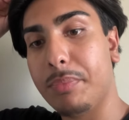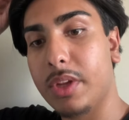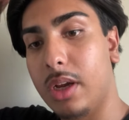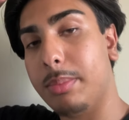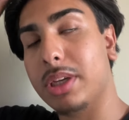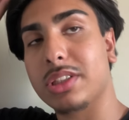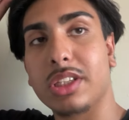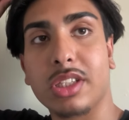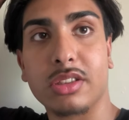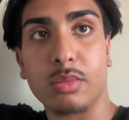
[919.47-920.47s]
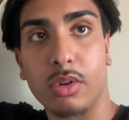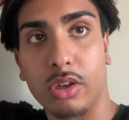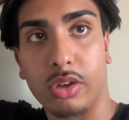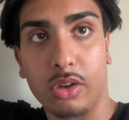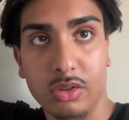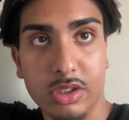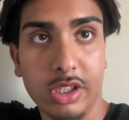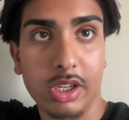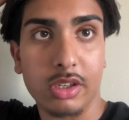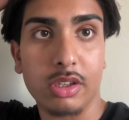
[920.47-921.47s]
I pass that test tomorrow. Y'all gonna see
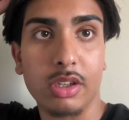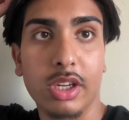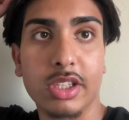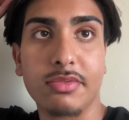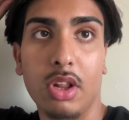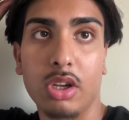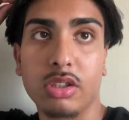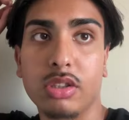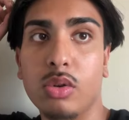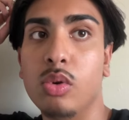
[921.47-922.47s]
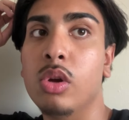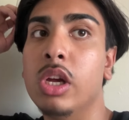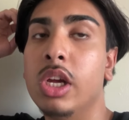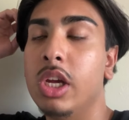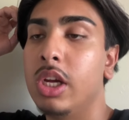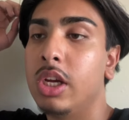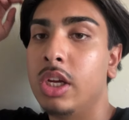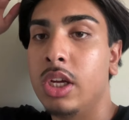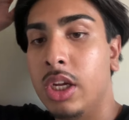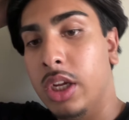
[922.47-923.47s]
that in the next vlog. So,
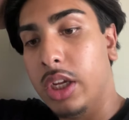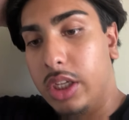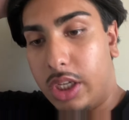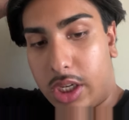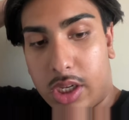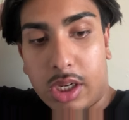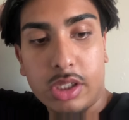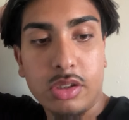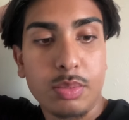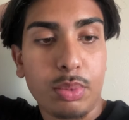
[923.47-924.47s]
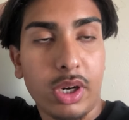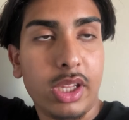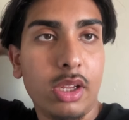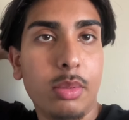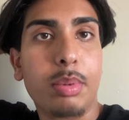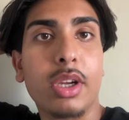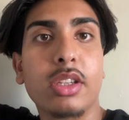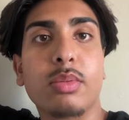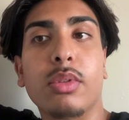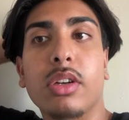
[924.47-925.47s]
yeah, I just pray that it pass,
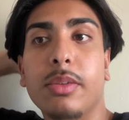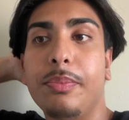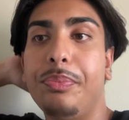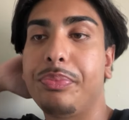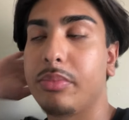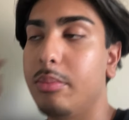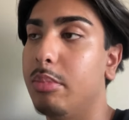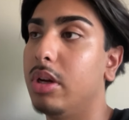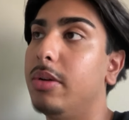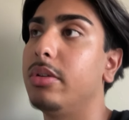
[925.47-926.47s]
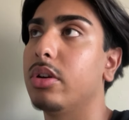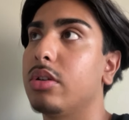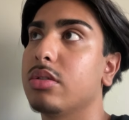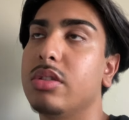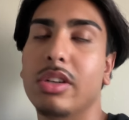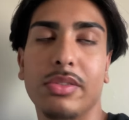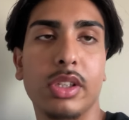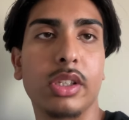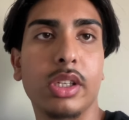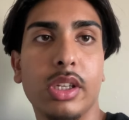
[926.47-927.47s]
bro. But y'all gonna see
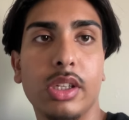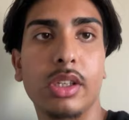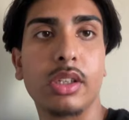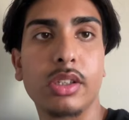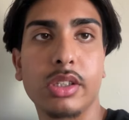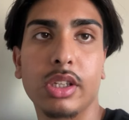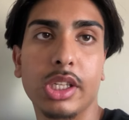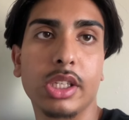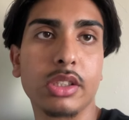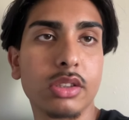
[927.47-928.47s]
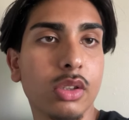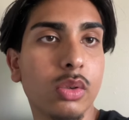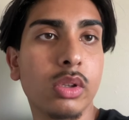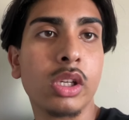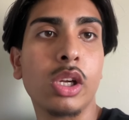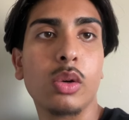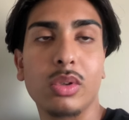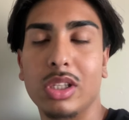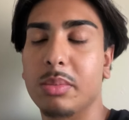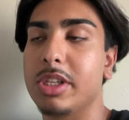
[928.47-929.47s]
everything and shit like that. So, with
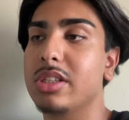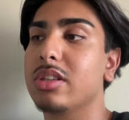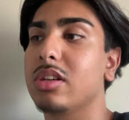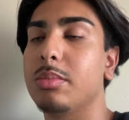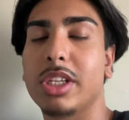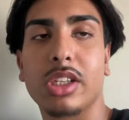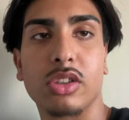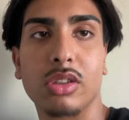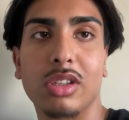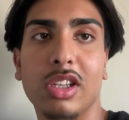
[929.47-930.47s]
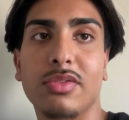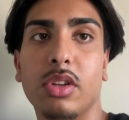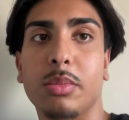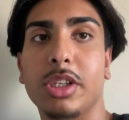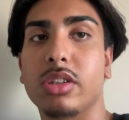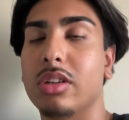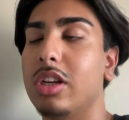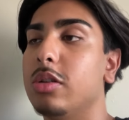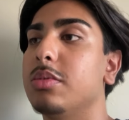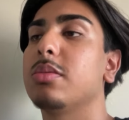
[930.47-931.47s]
that being said, I'm gonna catch y'all in the next vlog. Make sure to like,
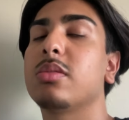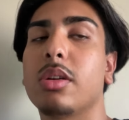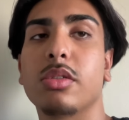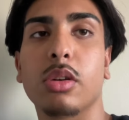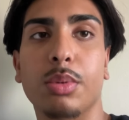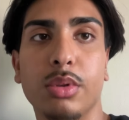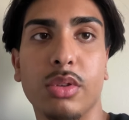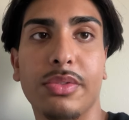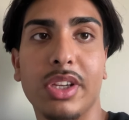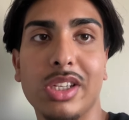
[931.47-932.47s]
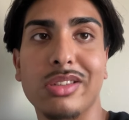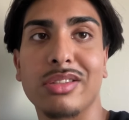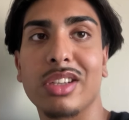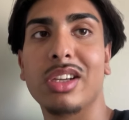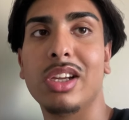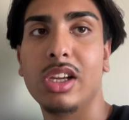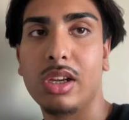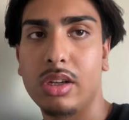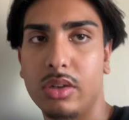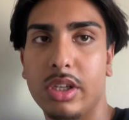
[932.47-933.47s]
comment, subscribe, turn on post notifications,
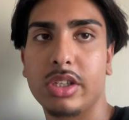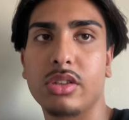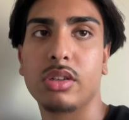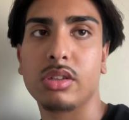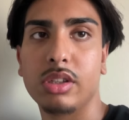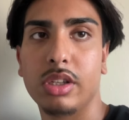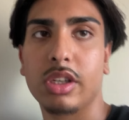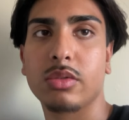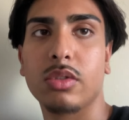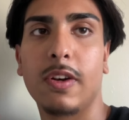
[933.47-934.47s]
and I'll catch y'all in the next